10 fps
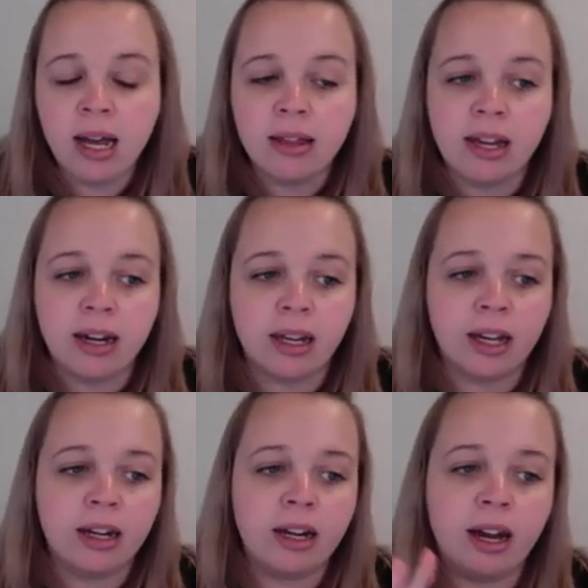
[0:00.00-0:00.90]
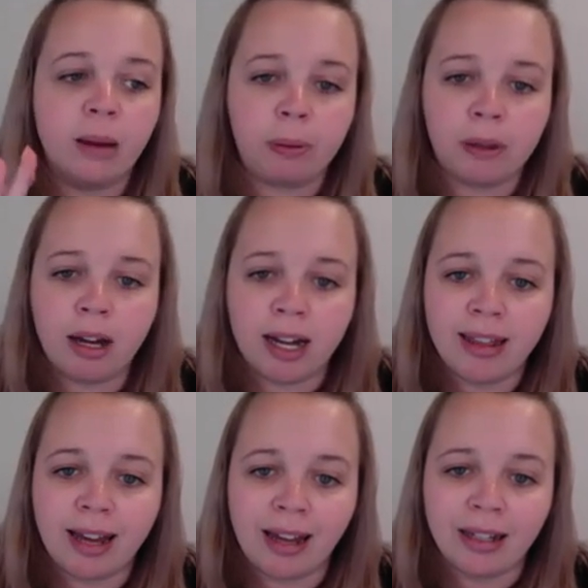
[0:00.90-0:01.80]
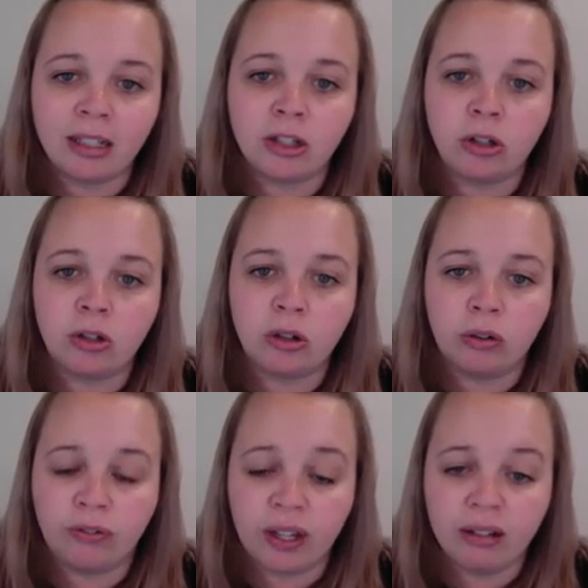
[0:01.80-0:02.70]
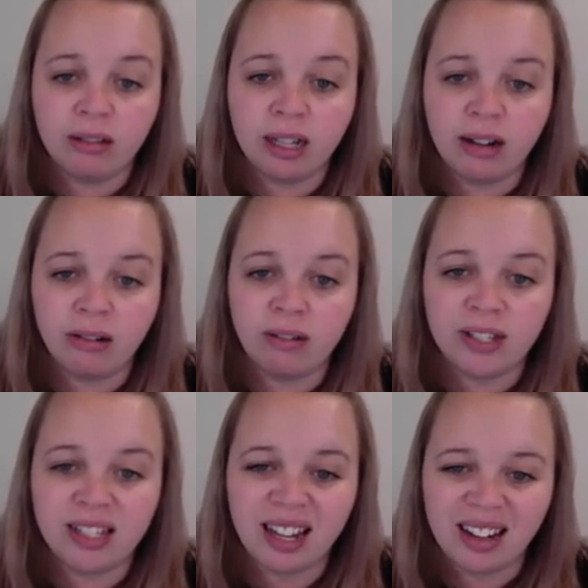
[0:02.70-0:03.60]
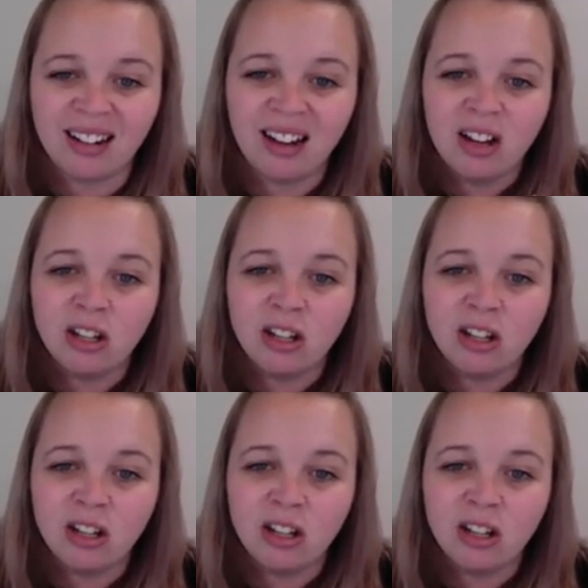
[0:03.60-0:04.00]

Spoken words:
then it can apply that to your field and all of a sudden